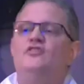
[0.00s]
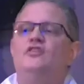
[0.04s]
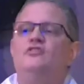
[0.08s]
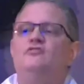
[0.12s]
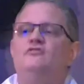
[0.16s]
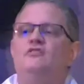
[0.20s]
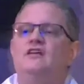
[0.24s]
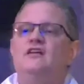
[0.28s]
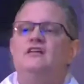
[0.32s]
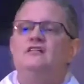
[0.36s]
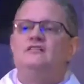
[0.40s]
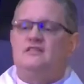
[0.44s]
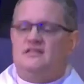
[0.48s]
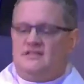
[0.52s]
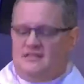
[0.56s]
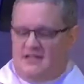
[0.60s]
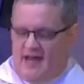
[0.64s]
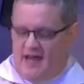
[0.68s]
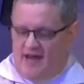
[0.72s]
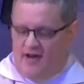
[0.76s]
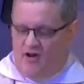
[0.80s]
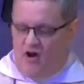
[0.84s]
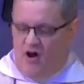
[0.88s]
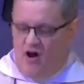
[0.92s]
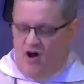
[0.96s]
you need to
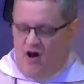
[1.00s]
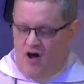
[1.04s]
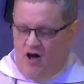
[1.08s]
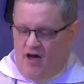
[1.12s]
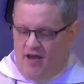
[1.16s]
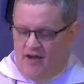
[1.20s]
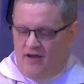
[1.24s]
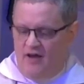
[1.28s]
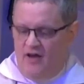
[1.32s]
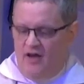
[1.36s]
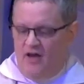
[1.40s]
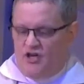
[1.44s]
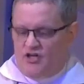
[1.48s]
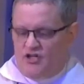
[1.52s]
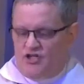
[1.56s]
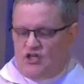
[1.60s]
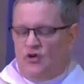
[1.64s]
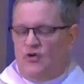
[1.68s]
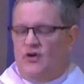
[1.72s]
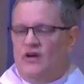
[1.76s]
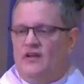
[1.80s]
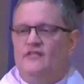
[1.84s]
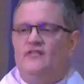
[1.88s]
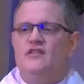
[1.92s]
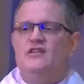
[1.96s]
take on
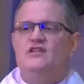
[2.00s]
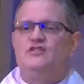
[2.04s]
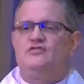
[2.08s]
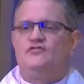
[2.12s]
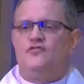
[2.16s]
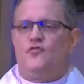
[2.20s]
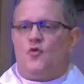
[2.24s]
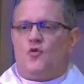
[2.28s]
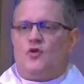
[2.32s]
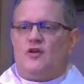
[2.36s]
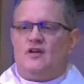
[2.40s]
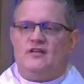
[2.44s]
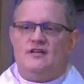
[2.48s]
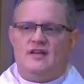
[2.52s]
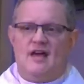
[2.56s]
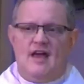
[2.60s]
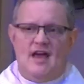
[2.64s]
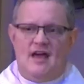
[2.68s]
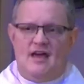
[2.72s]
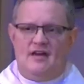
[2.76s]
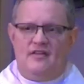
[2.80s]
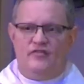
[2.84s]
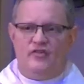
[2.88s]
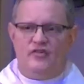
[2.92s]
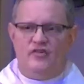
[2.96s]
during these 40
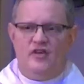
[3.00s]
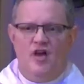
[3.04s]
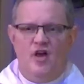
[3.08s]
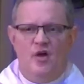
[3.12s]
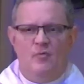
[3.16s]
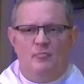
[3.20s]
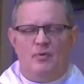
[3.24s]
days.